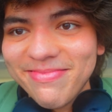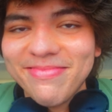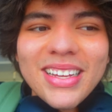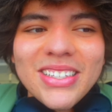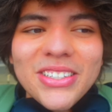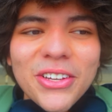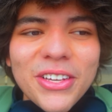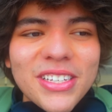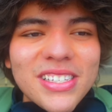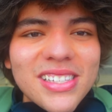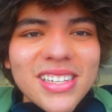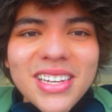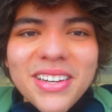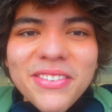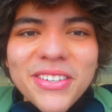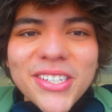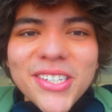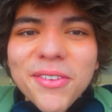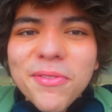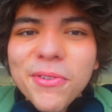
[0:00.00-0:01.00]
he's looking at
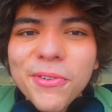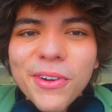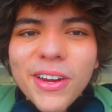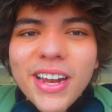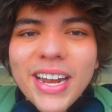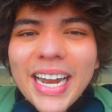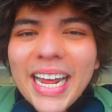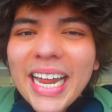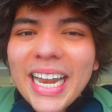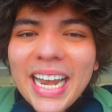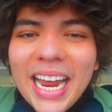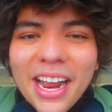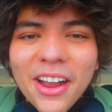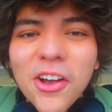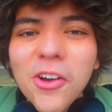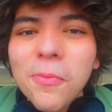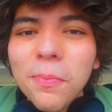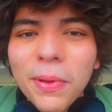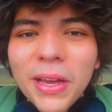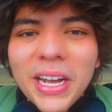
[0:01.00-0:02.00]
me super weird, and I
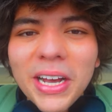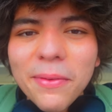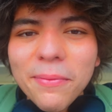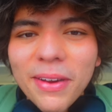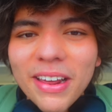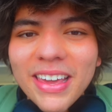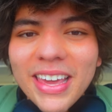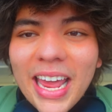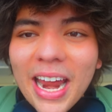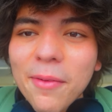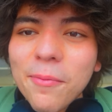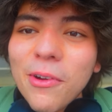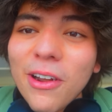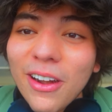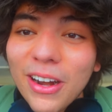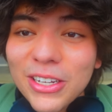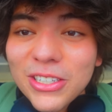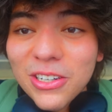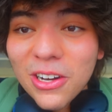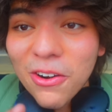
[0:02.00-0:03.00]
go pick up my camera,
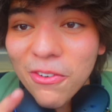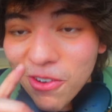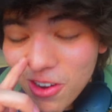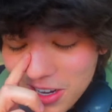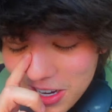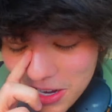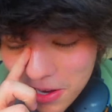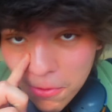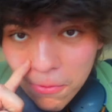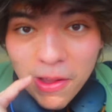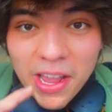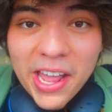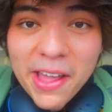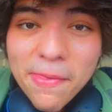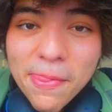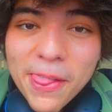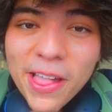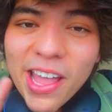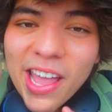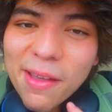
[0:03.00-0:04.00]
and I start walking away.
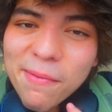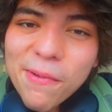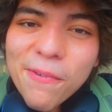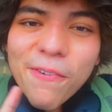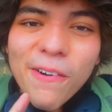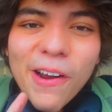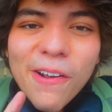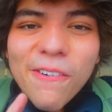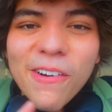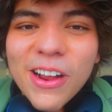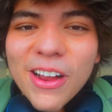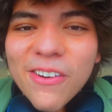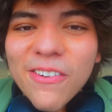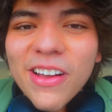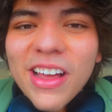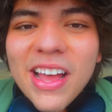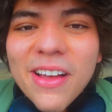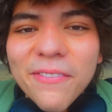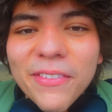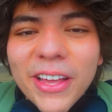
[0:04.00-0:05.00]
And before I walk
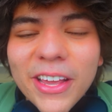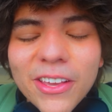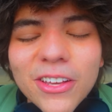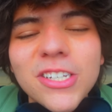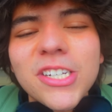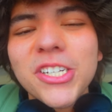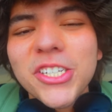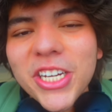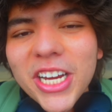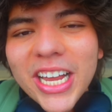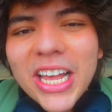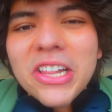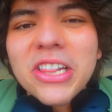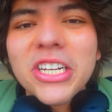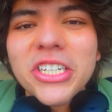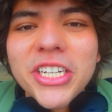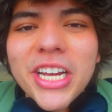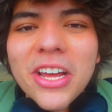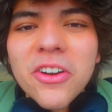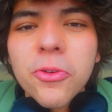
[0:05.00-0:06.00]
away, I'm like, you should check out the
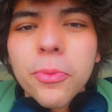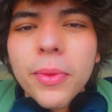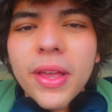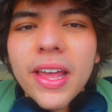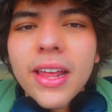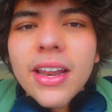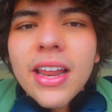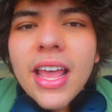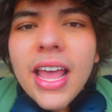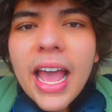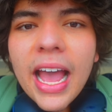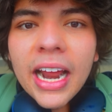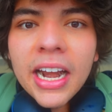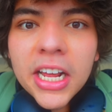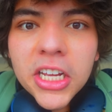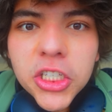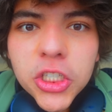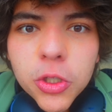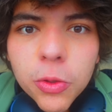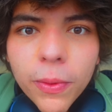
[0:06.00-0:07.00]
channel, man. And
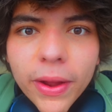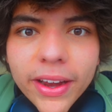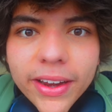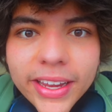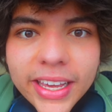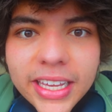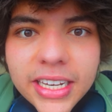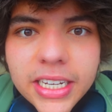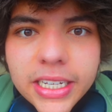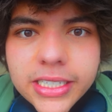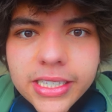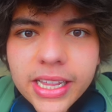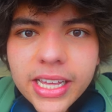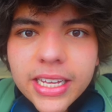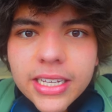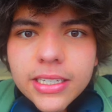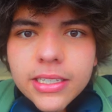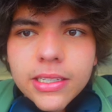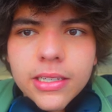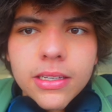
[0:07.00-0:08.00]
I swear, he does
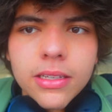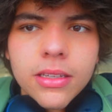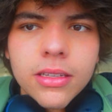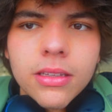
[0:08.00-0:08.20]
this.